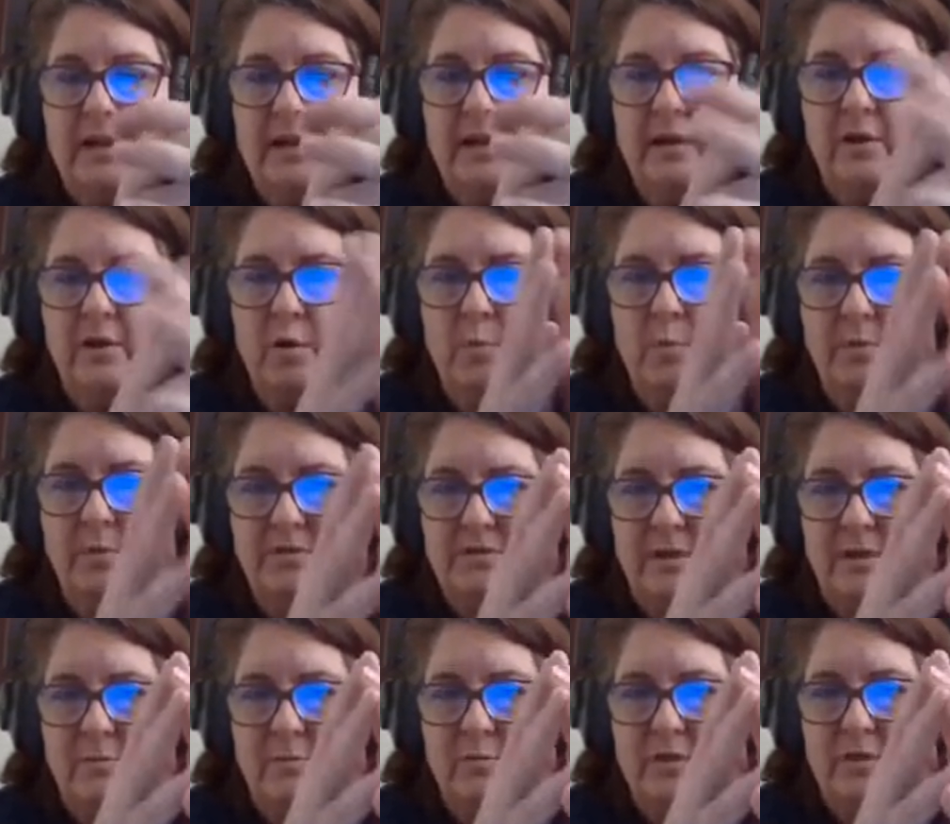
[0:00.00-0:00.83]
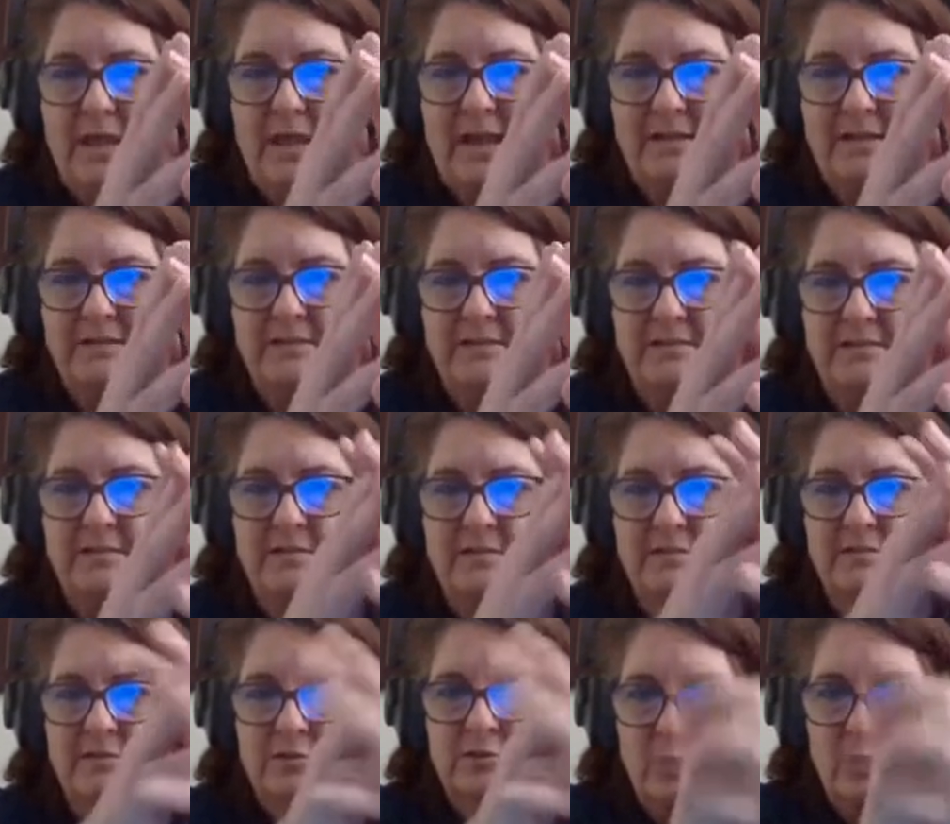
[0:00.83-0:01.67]
and opens up, relaxes,
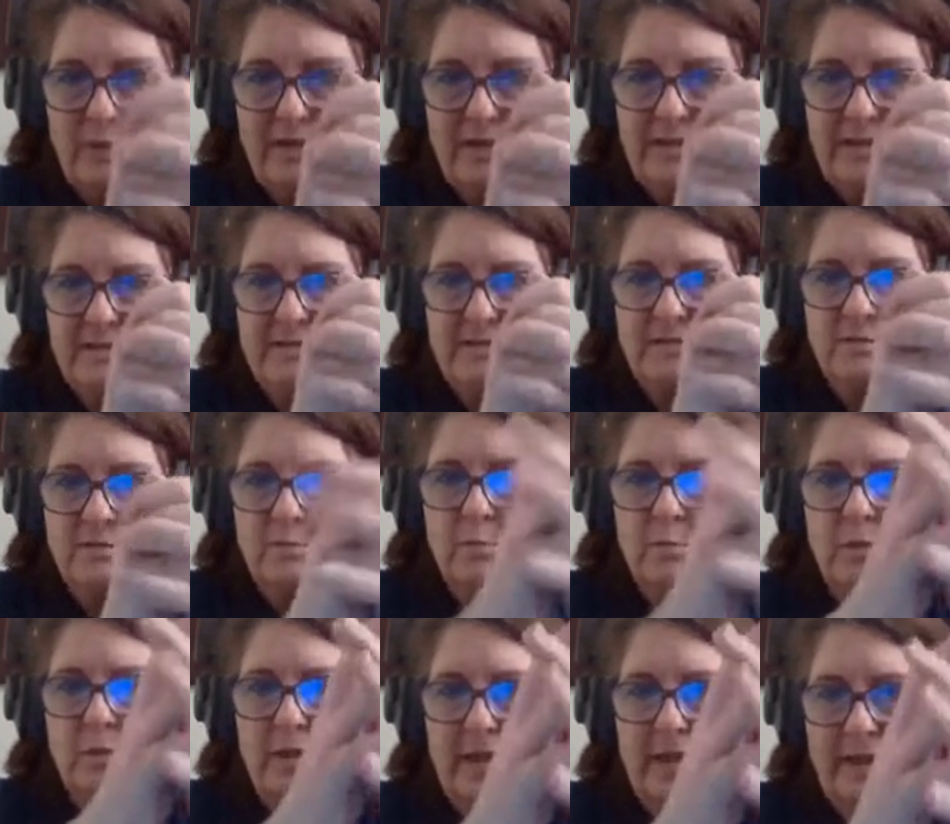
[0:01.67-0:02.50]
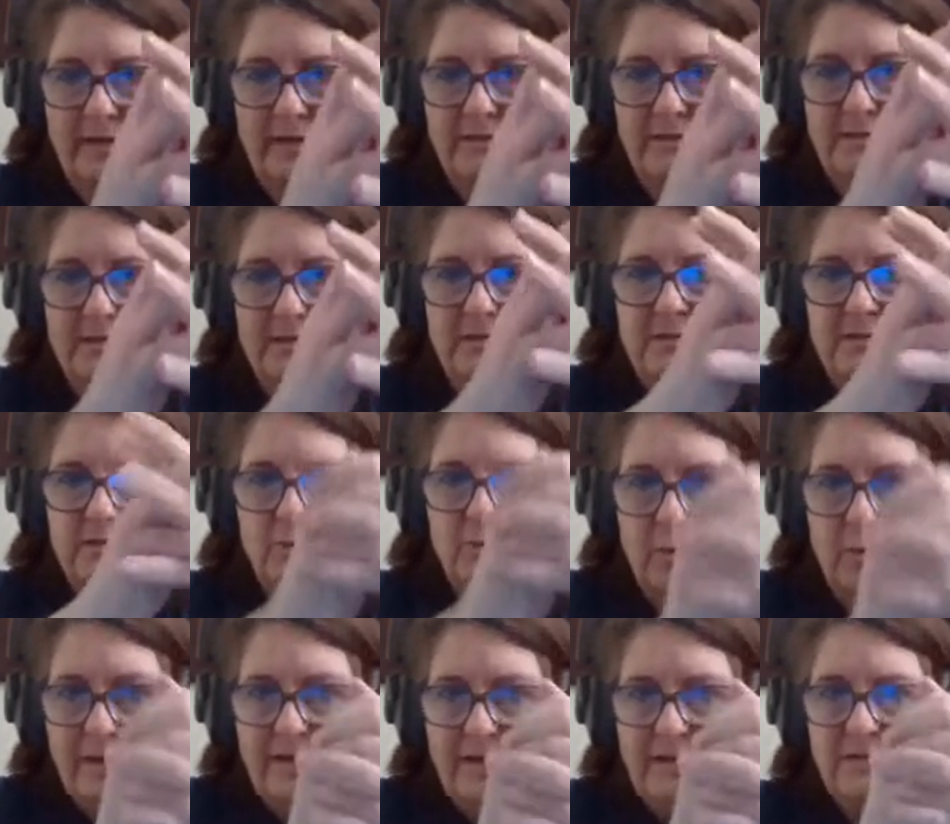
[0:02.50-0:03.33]
squeeze, relax,
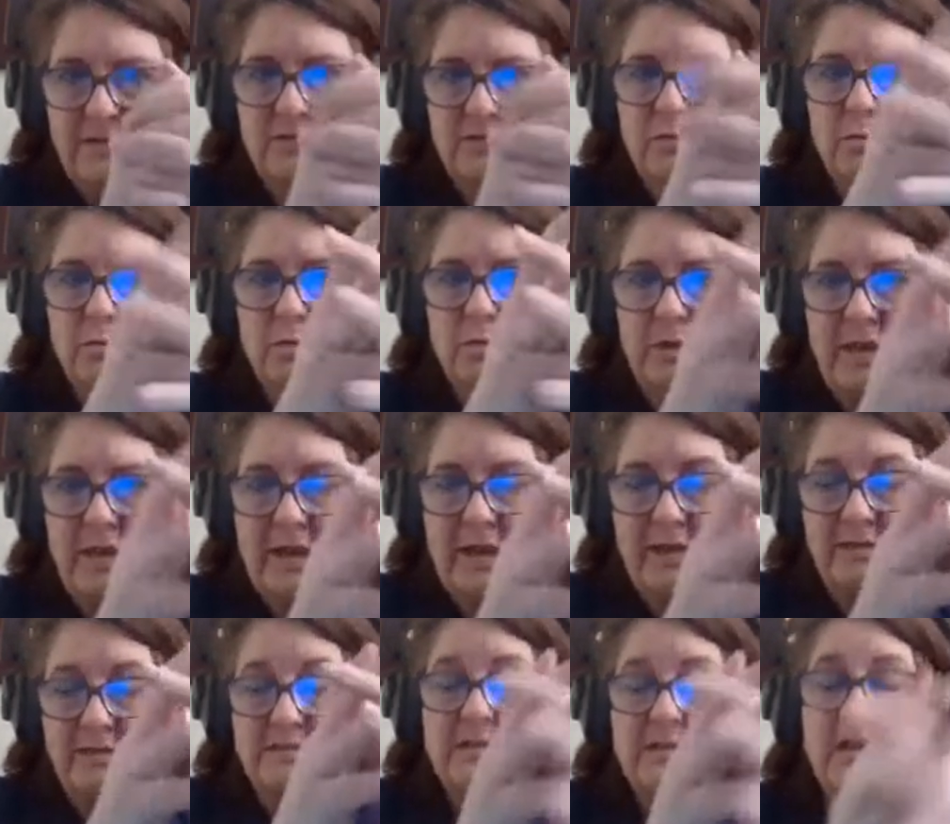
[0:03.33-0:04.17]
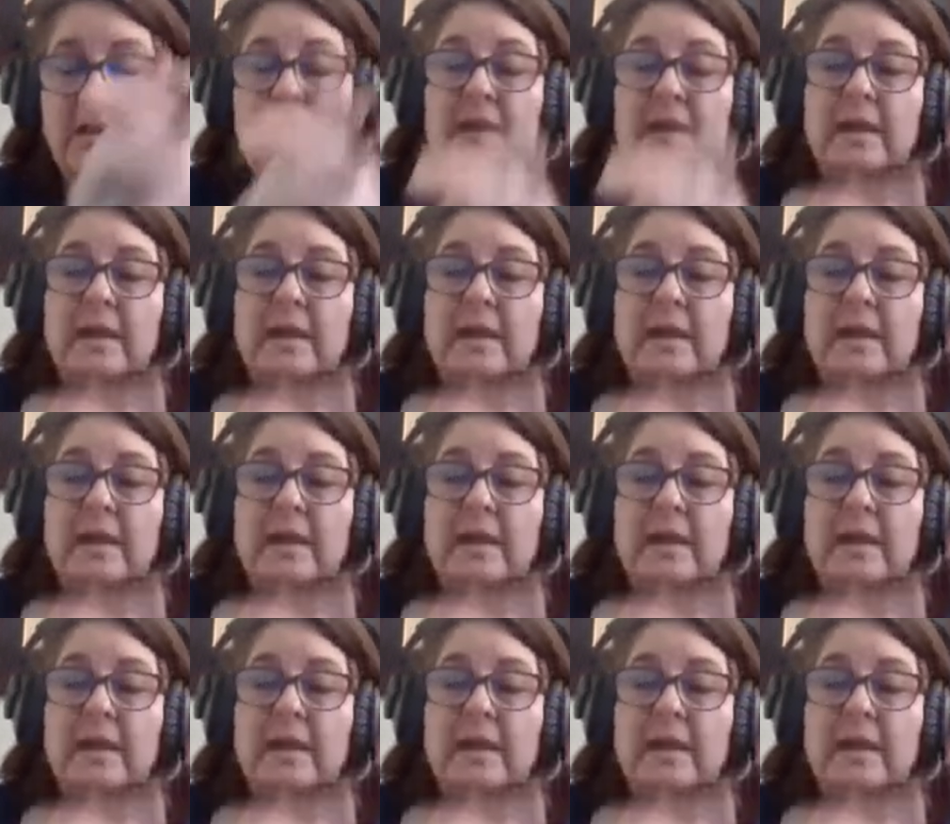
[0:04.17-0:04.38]
squeeze, relax.